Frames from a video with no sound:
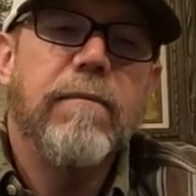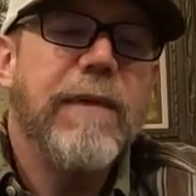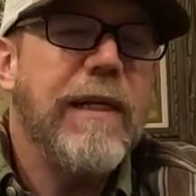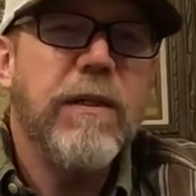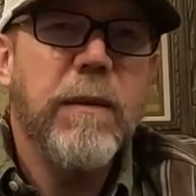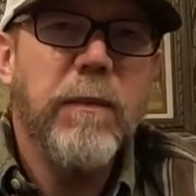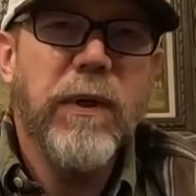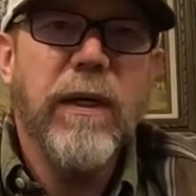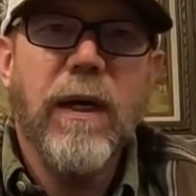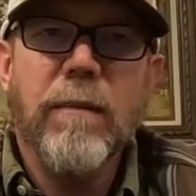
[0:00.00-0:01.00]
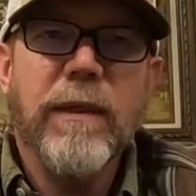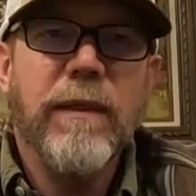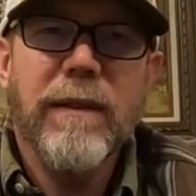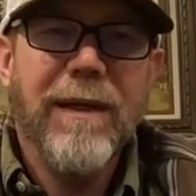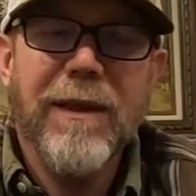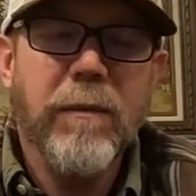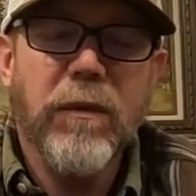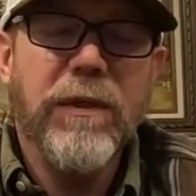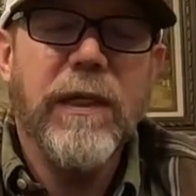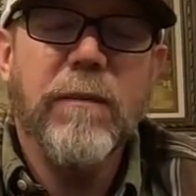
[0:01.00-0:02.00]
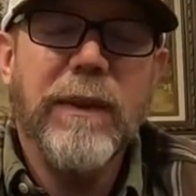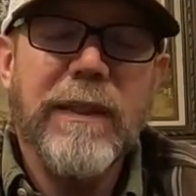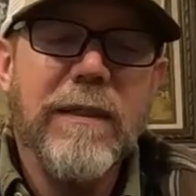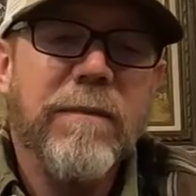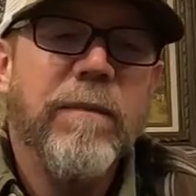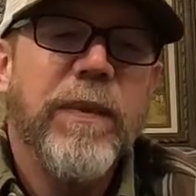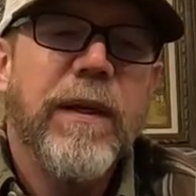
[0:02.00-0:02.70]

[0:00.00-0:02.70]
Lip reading: Needs to be pretty common. Nothing boutique, please.